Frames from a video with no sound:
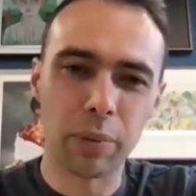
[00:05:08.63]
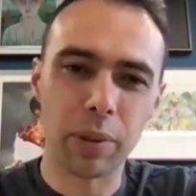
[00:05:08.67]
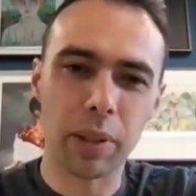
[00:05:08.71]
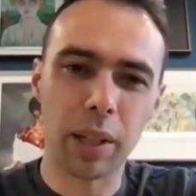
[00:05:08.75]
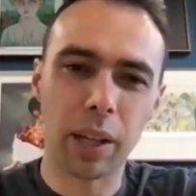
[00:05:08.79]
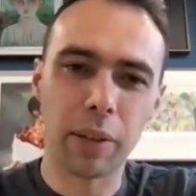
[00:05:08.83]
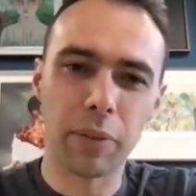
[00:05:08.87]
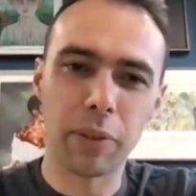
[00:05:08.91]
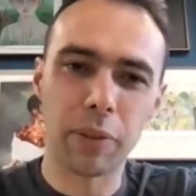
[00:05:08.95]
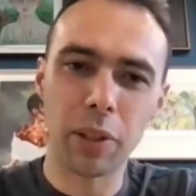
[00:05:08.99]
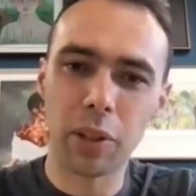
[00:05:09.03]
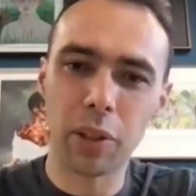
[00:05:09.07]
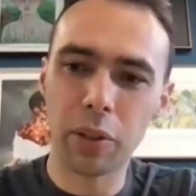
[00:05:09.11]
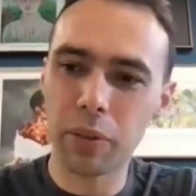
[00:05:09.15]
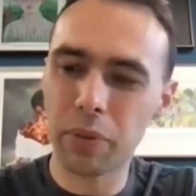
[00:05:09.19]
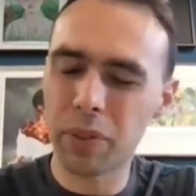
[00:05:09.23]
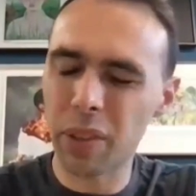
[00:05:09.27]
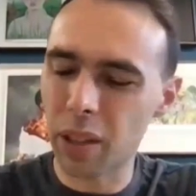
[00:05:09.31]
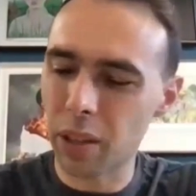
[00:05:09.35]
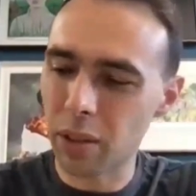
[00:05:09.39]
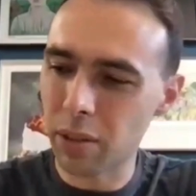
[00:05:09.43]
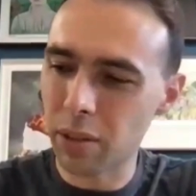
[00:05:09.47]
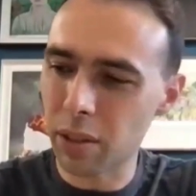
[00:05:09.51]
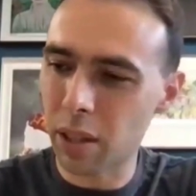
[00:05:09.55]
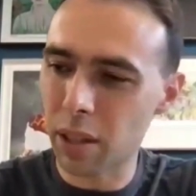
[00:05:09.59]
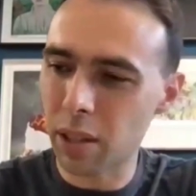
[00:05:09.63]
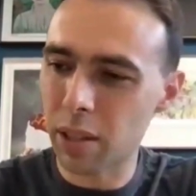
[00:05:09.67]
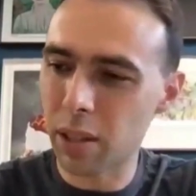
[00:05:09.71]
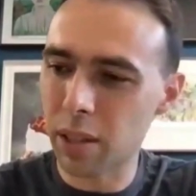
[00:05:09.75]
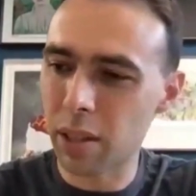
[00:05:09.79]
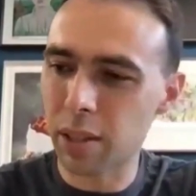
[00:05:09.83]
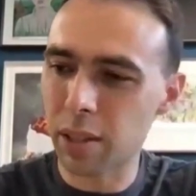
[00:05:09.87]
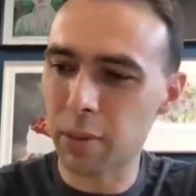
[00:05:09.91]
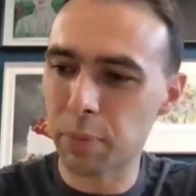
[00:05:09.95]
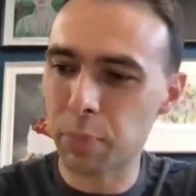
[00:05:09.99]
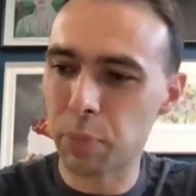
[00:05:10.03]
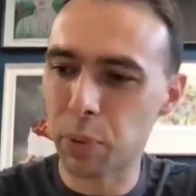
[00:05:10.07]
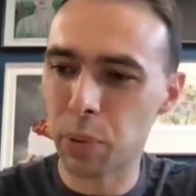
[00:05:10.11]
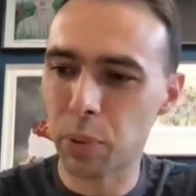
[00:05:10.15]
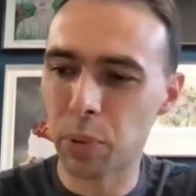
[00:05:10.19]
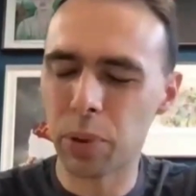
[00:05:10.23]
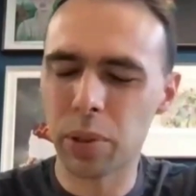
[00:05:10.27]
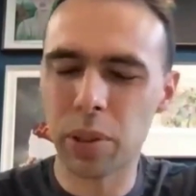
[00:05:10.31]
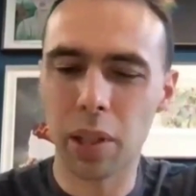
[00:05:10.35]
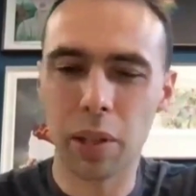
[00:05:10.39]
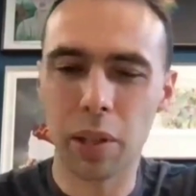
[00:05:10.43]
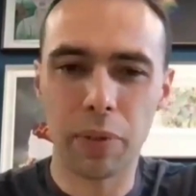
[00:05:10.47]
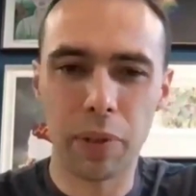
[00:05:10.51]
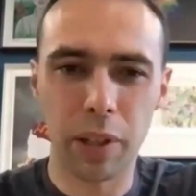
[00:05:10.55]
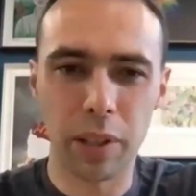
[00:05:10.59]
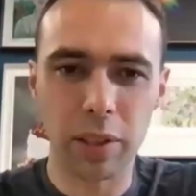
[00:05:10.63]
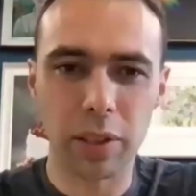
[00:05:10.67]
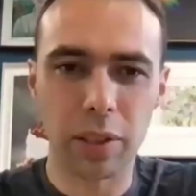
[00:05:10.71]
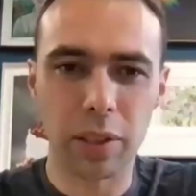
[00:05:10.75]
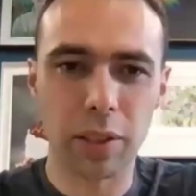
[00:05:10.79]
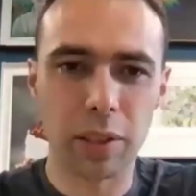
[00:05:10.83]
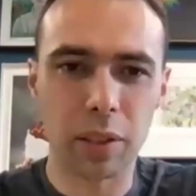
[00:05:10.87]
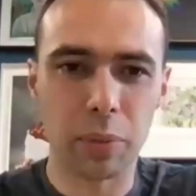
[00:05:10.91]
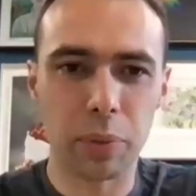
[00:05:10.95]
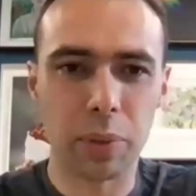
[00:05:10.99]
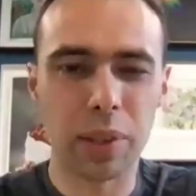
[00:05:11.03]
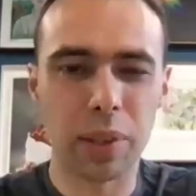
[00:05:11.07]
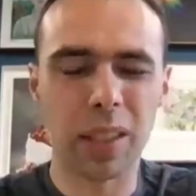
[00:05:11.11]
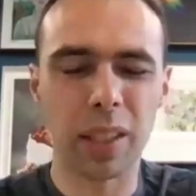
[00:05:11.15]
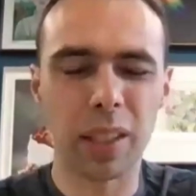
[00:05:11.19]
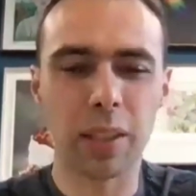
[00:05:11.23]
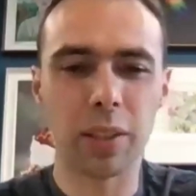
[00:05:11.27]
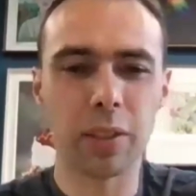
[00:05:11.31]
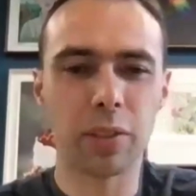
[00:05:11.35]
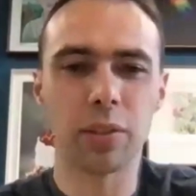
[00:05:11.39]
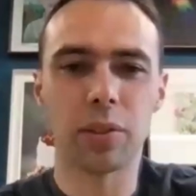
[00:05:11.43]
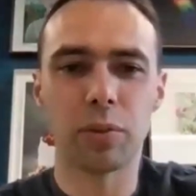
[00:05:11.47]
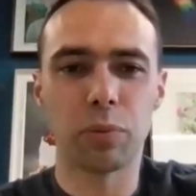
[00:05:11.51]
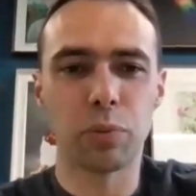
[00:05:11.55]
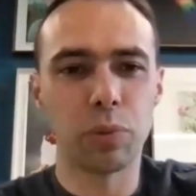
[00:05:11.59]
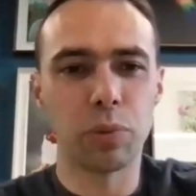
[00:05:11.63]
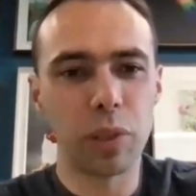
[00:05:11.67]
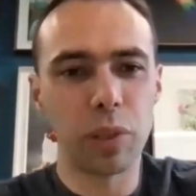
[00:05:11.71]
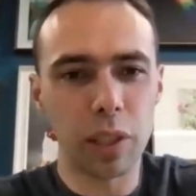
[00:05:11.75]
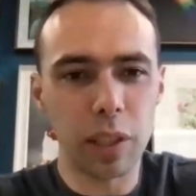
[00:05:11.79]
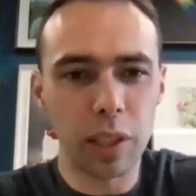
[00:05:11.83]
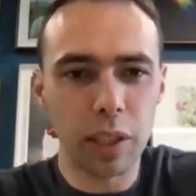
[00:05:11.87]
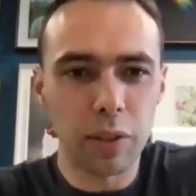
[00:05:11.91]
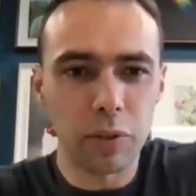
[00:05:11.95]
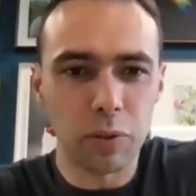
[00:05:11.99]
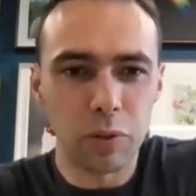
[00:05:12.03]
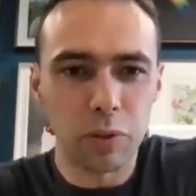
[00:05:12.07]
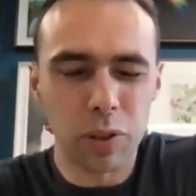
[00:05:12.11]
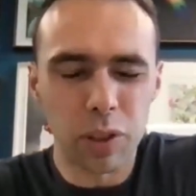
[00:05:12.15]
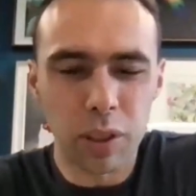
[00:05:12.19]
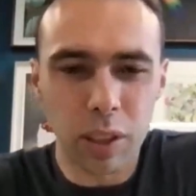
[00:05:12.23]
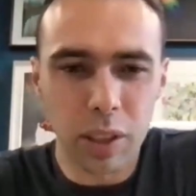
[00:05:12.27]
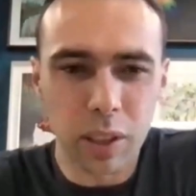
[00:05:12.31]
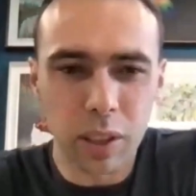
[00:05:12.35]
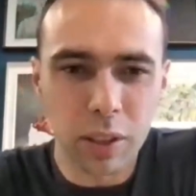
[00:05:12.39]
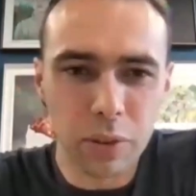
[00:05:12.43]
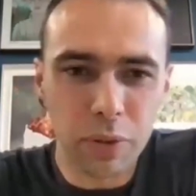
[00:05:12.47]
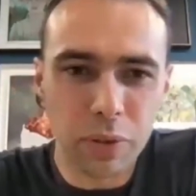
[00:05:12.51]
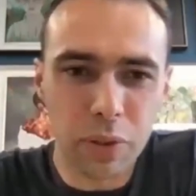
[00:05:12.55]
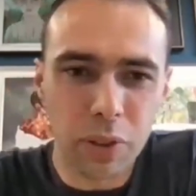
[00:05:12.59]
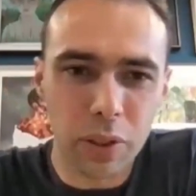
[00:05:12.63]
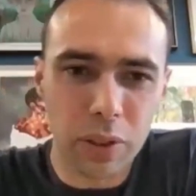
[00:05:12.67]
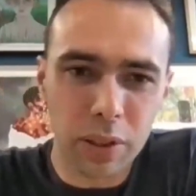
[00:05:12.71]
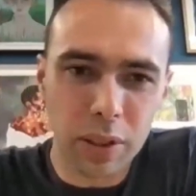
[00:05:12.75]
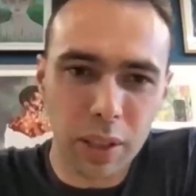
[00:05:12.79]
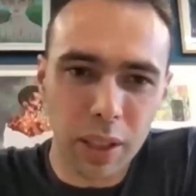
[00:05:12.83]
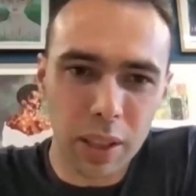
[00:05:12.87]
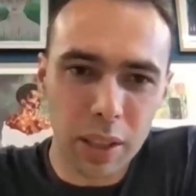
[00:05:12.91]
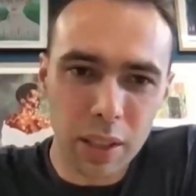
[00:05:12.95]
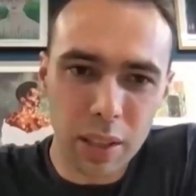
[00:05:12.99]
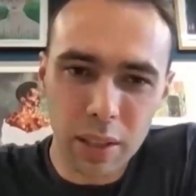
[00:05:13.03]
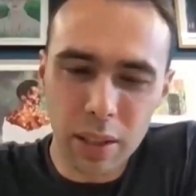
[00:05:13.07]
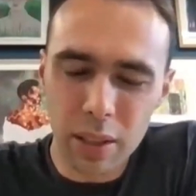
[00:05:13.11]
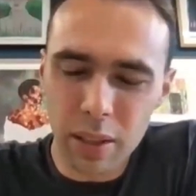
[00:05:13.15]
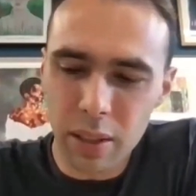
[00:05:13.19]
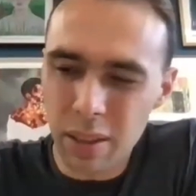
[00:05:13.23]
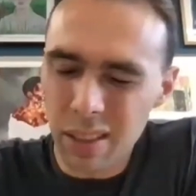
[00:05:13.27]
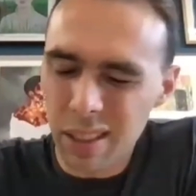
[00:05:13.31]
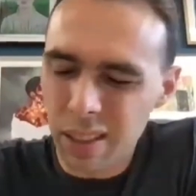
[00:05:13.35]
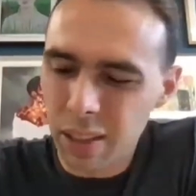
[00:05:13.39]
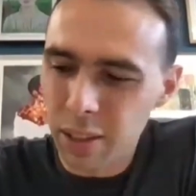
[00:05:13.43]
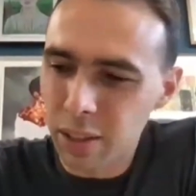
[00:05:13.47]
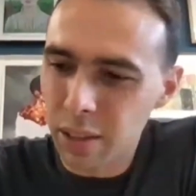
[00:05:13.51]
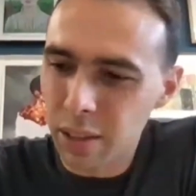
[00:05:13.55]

We'll have a lot of those artists. But we also have artists that we think are just really interesting, who've got something